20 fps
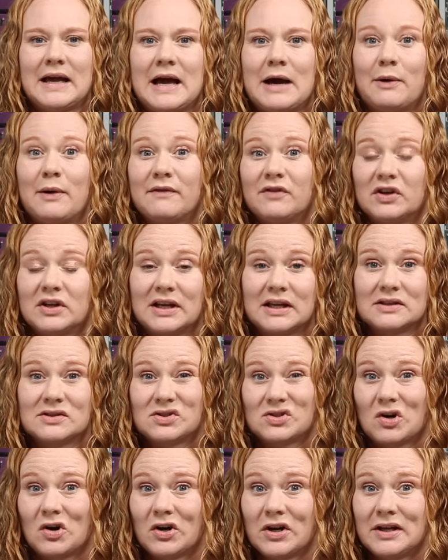However, to get
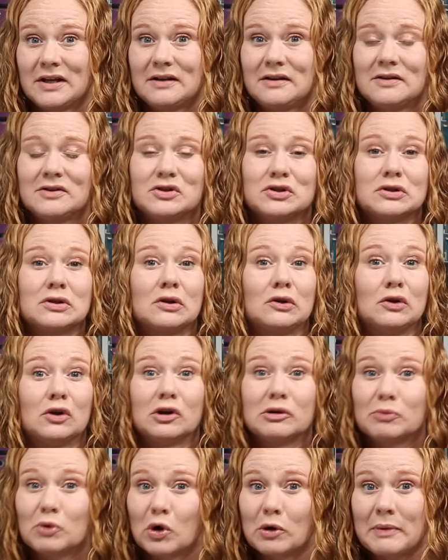started, to
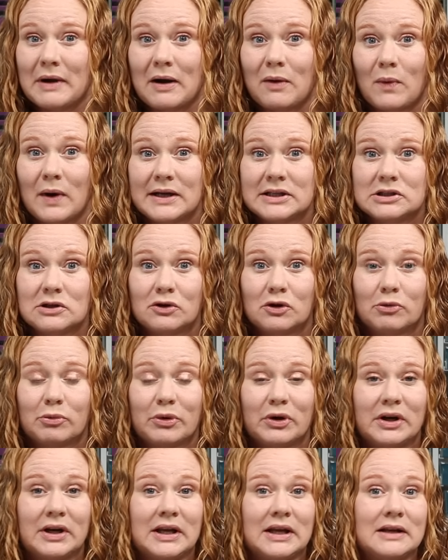learn more about white toner
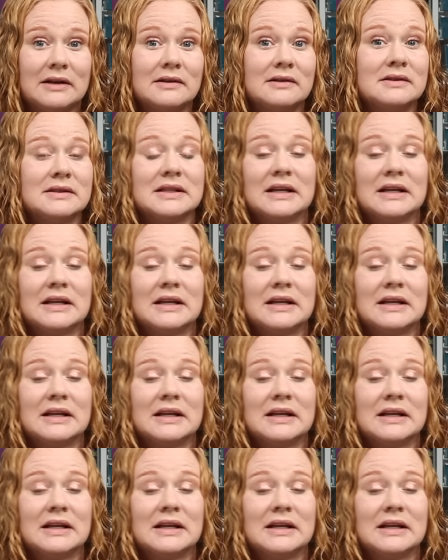printing,